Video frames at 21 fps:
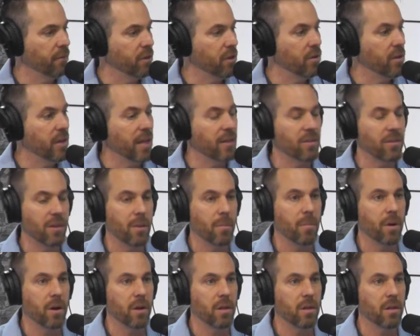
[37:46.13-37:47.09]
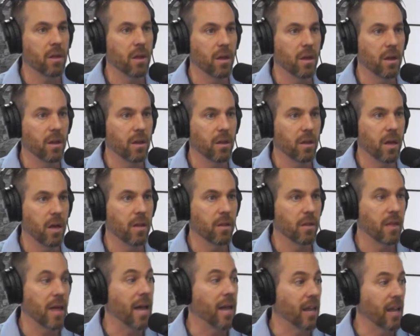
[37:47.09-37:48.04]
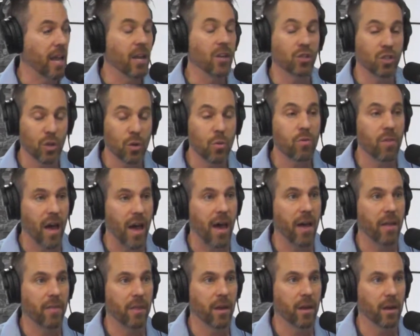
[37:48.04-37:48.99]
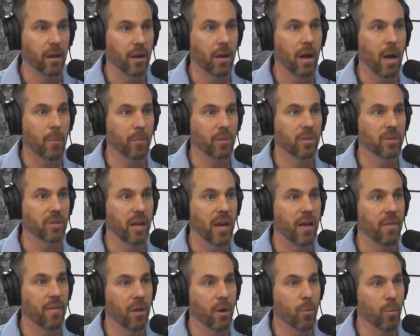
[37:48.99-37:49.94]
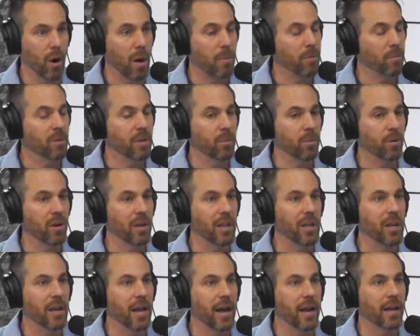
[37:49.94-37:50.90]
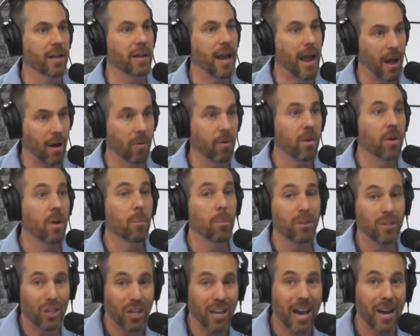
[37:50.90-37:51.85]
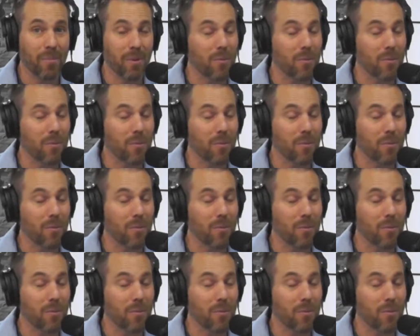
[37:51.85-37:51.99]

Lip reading: you get somebody that can do that can accomplish that, they're probably pretty good at it. Now, but you got to be